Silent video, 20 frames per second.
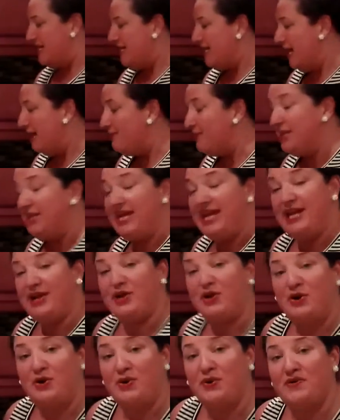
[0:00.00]
I'm going to let it
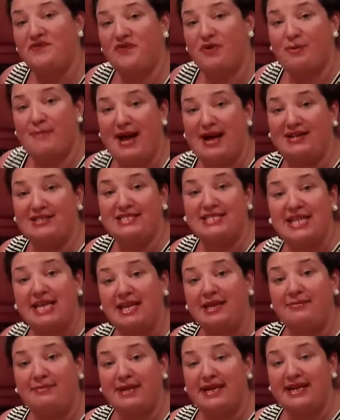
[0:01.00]
cool for about
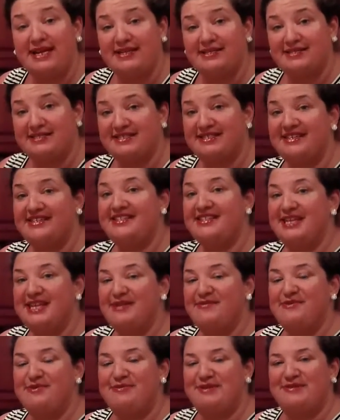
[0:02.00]
10 minutes,
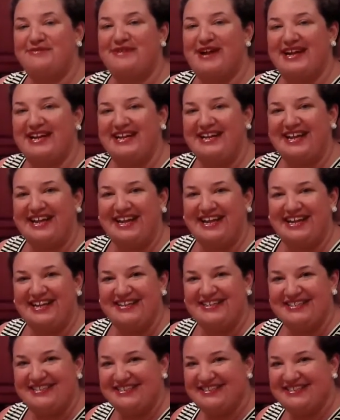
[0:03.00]
then we'll be ready to eat.